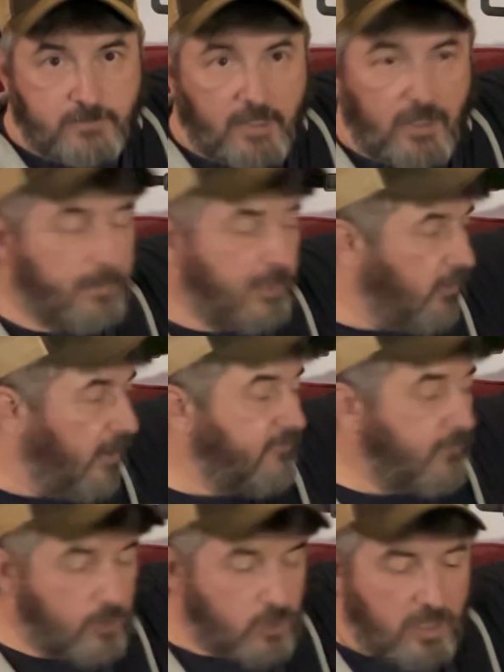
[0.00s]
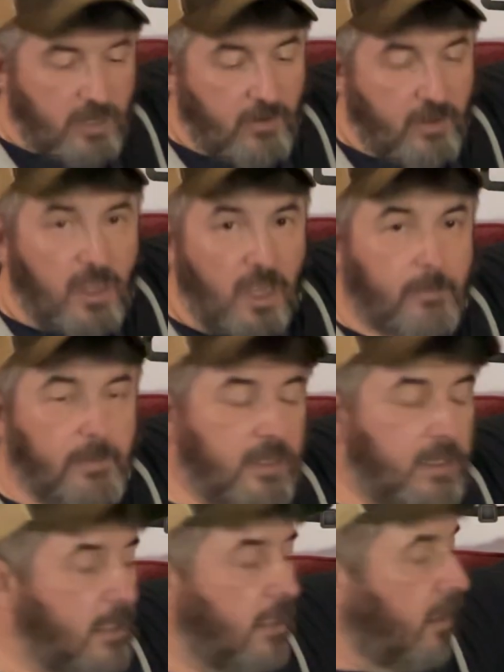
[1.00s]
It'll be great for a generic
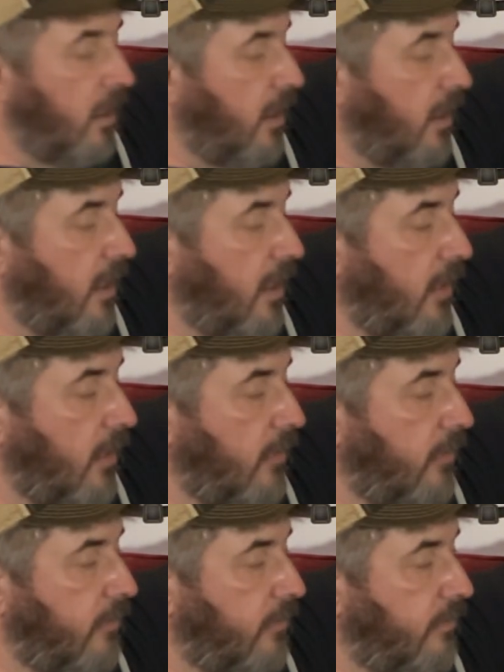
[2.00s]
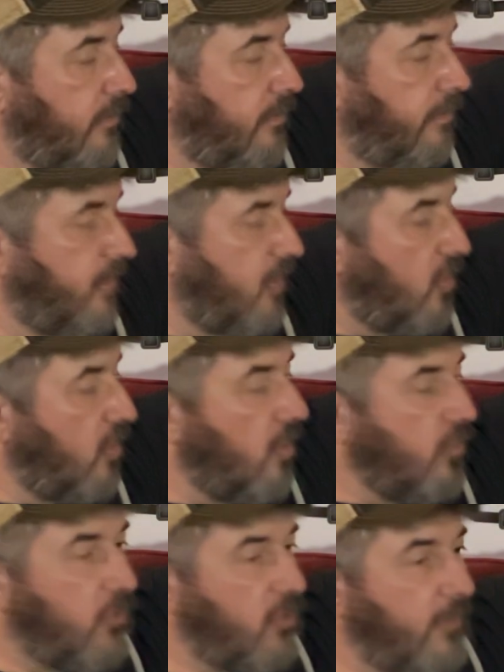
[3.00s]
cockpit. Now, this is
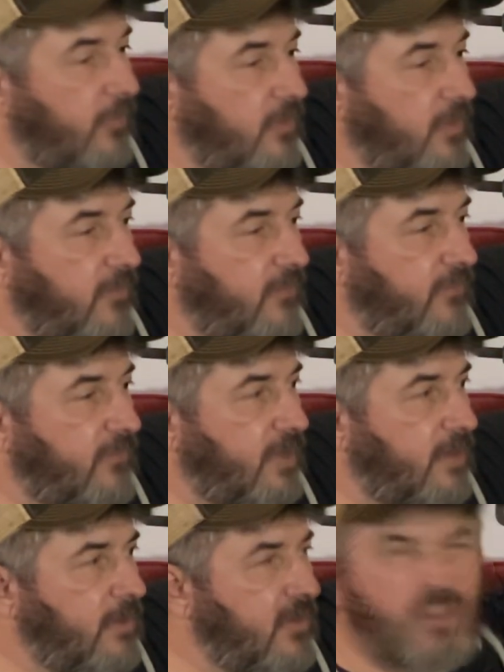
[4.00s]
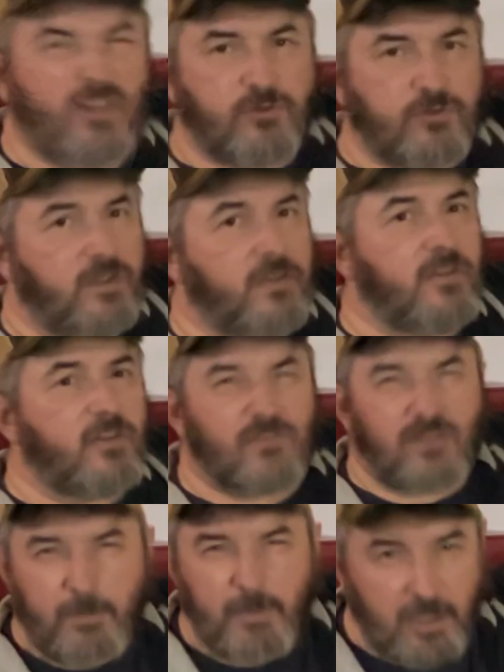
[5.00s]
also something that if anybody's interested in
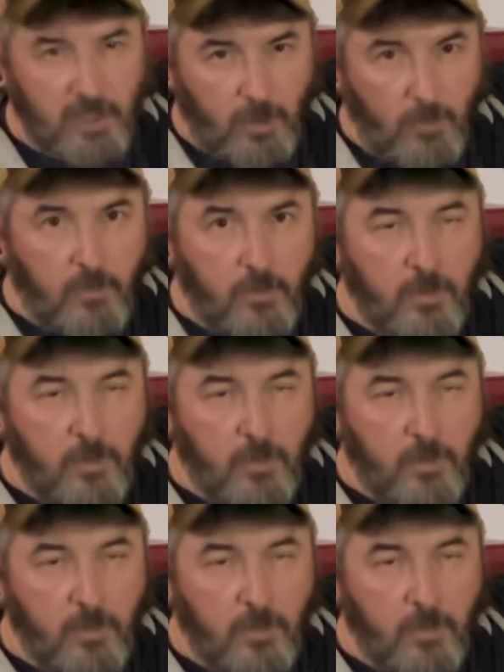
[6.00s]
this, let me know.